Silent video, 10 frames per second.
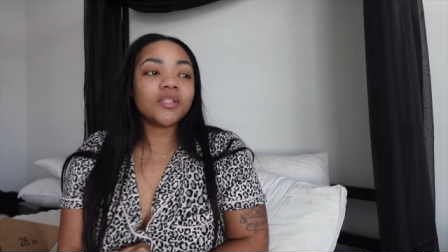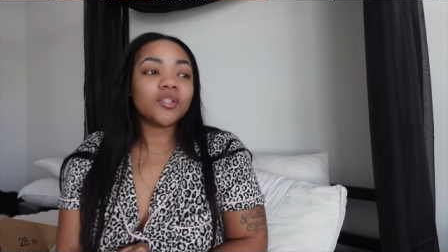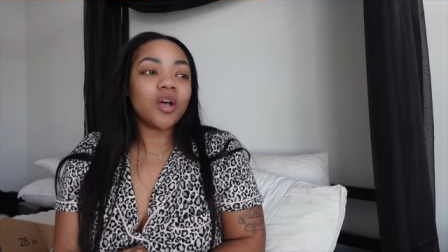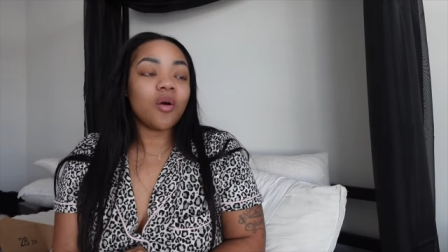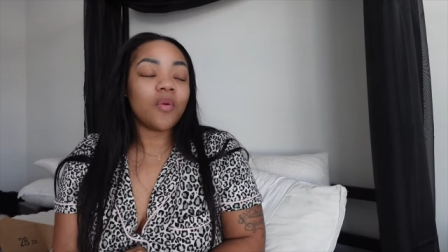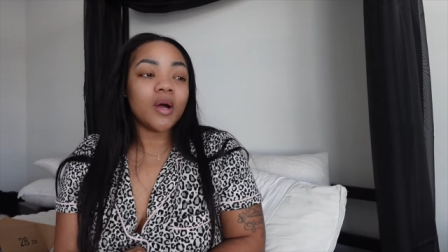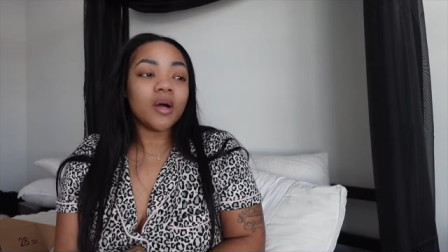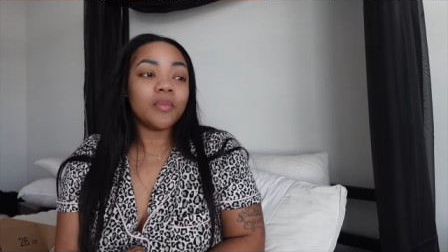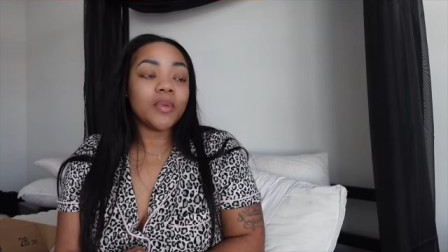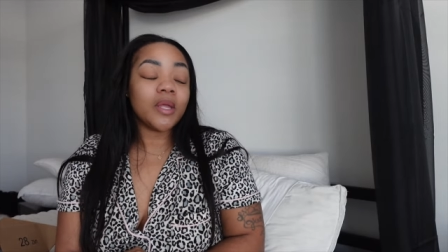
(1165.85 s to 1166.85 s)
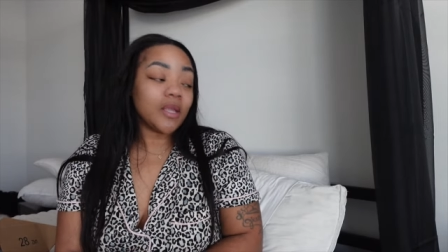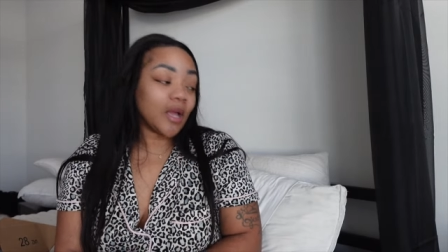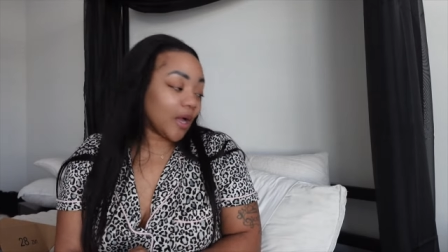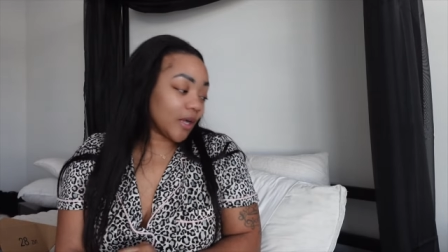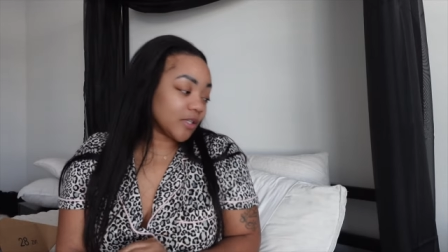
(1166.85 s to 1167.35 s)
so um,
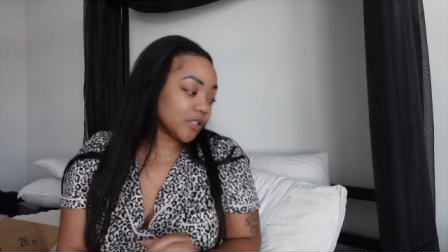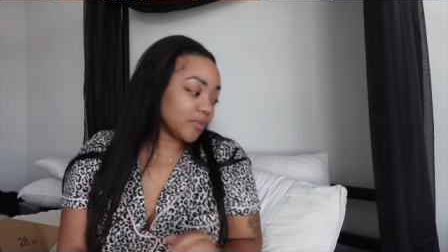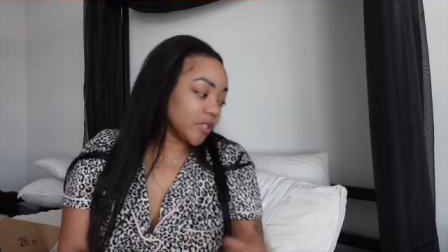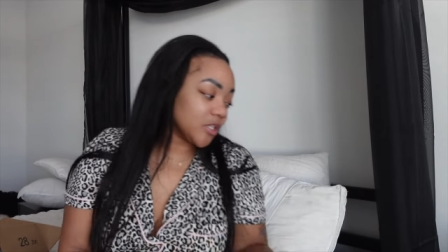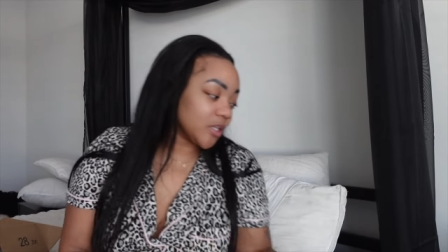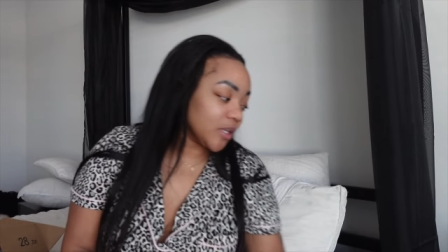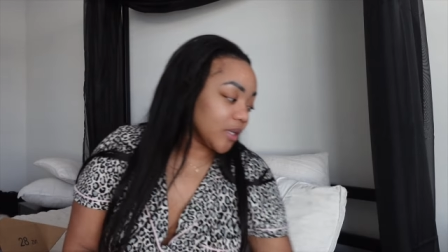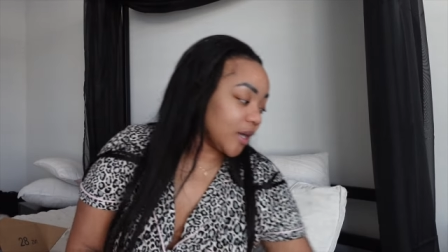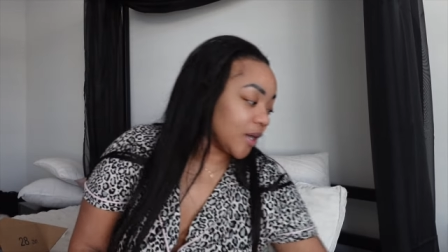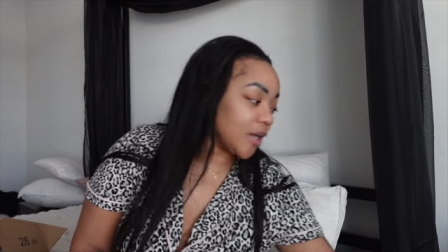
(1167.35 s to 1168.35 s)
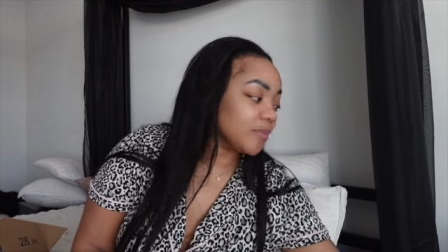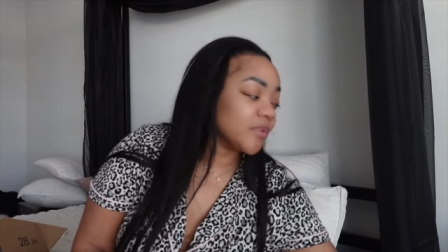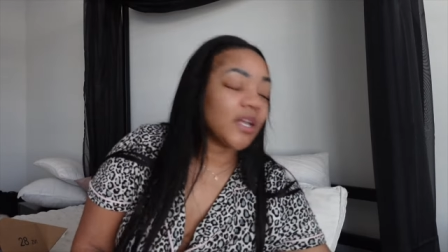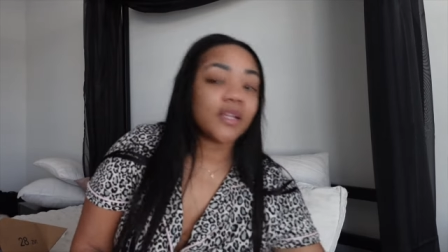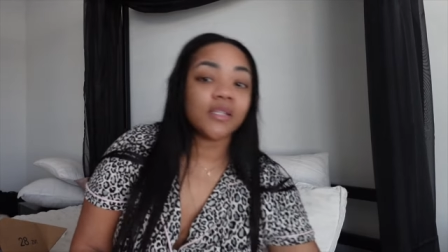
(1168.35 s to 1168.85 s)
yeah, I just been chilling, um,
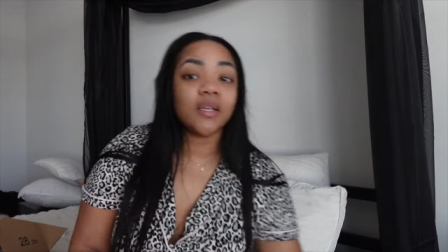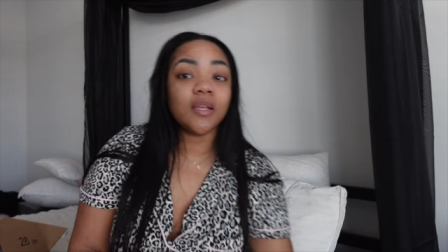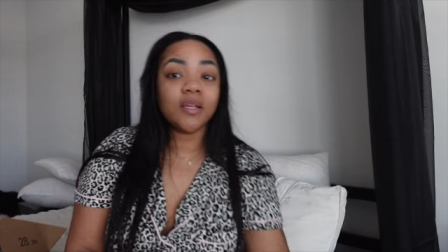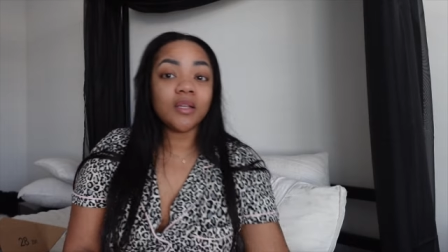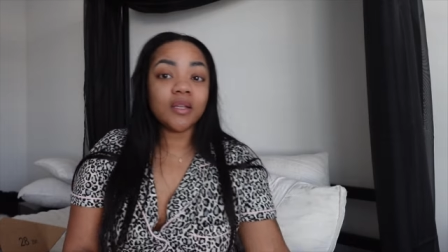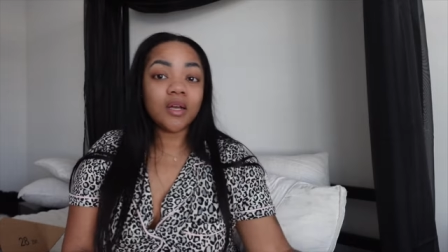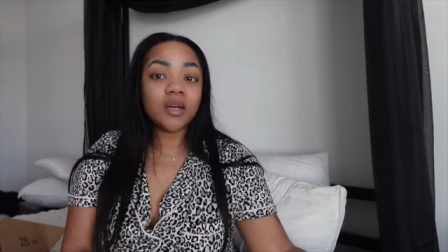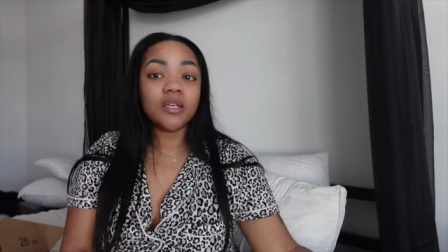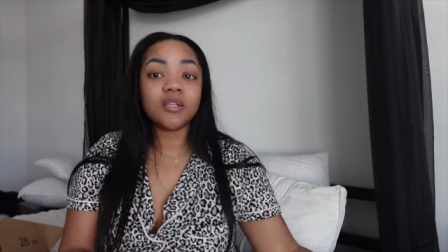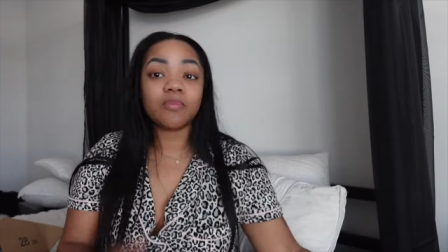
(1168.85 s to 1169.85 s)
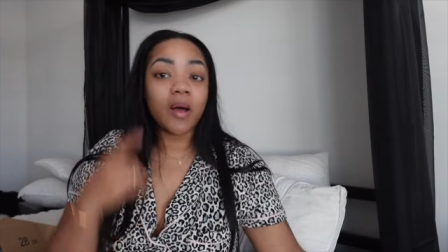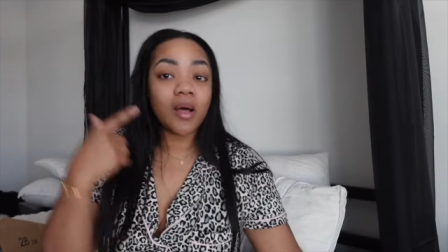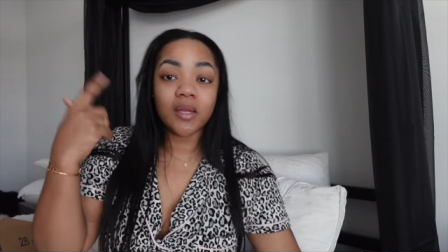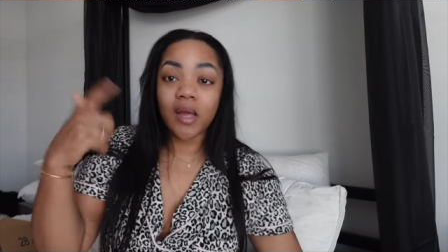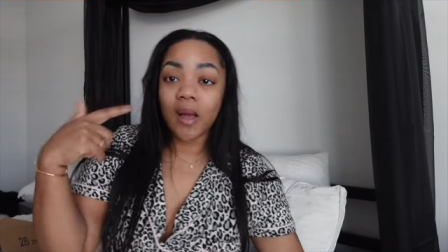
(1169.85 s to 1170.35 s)
texting. Uh, this
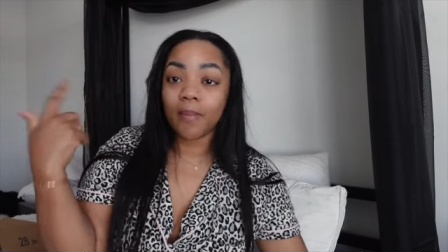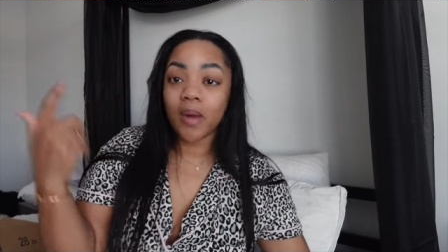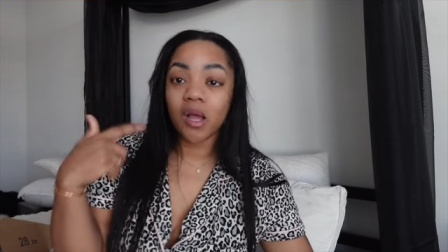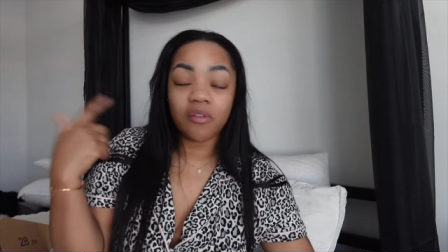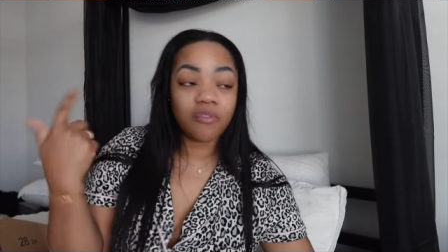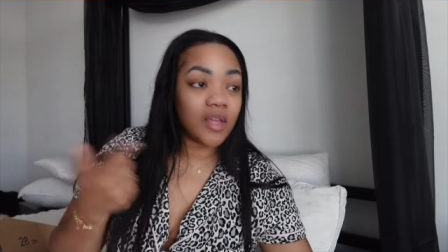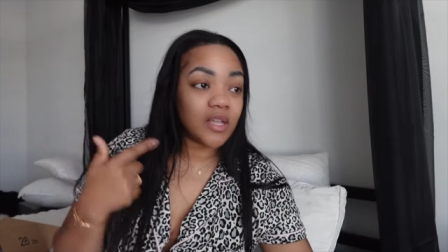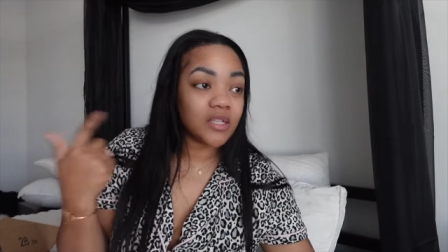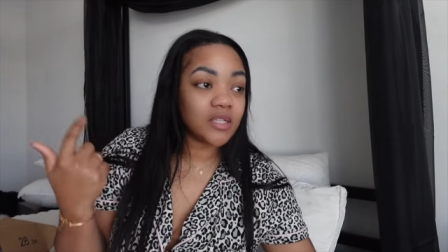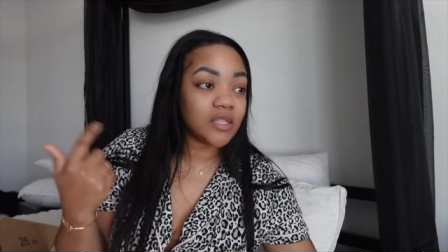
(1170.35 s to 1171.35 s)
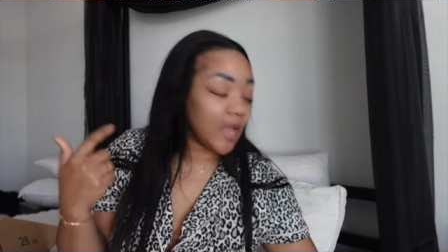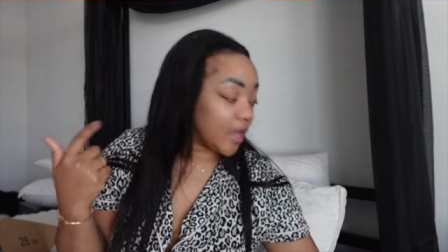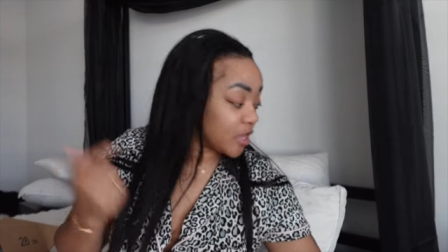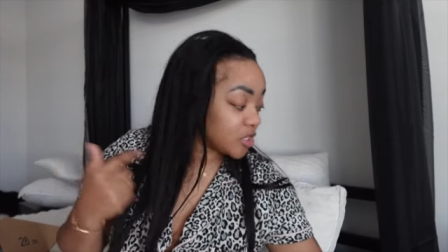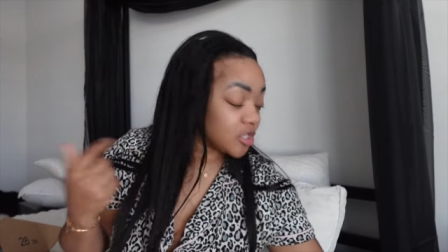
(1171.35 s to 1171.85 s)
pollen got my face
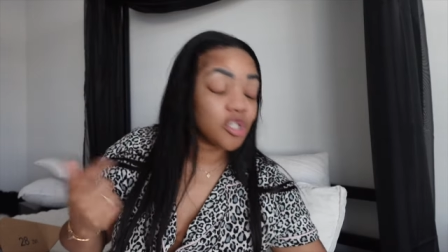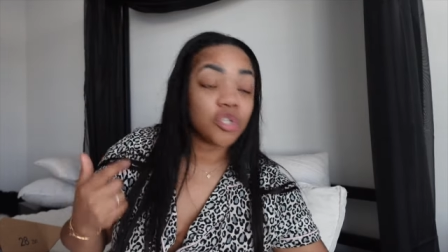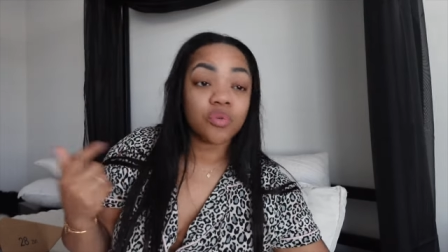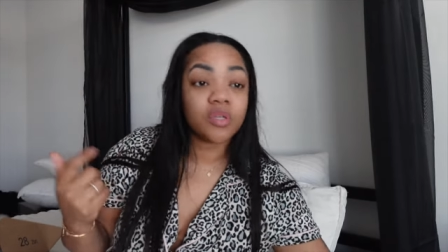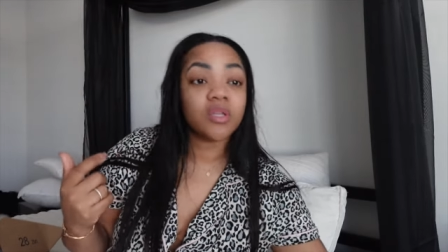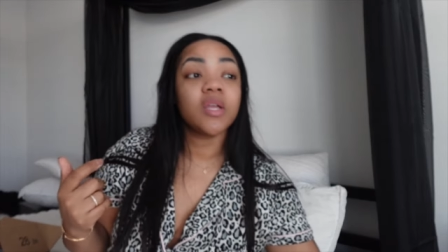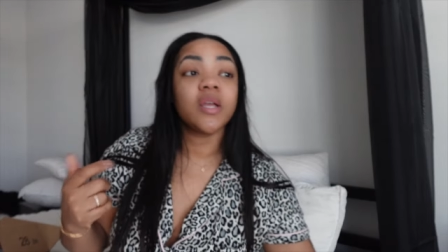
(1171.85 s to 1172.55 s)
and Jonah.